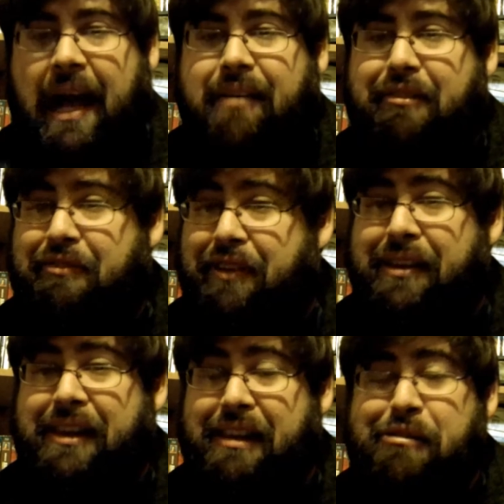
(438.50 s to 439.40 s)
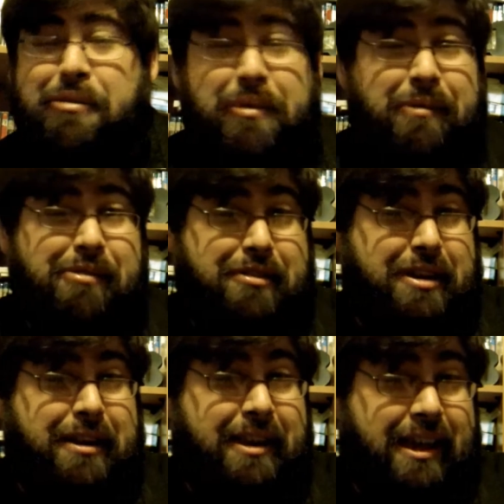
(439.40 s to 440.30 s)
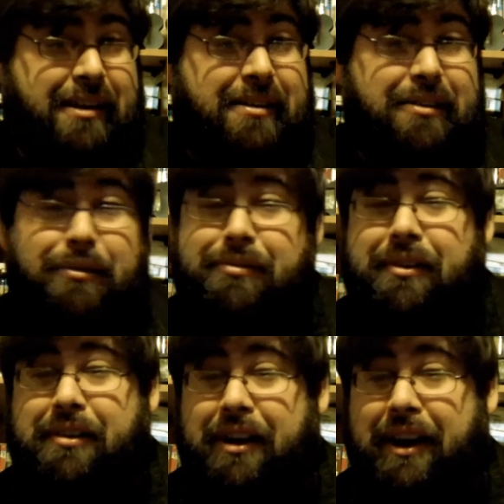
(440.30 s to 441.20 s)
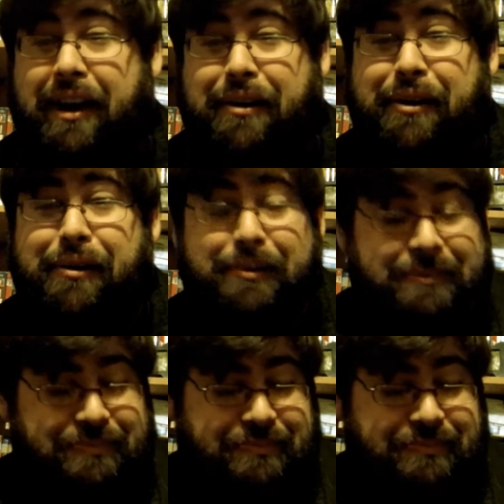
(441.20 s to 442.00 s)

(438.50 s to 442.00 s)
I have a feeling they would have went with Green Lantern over Green Arrow.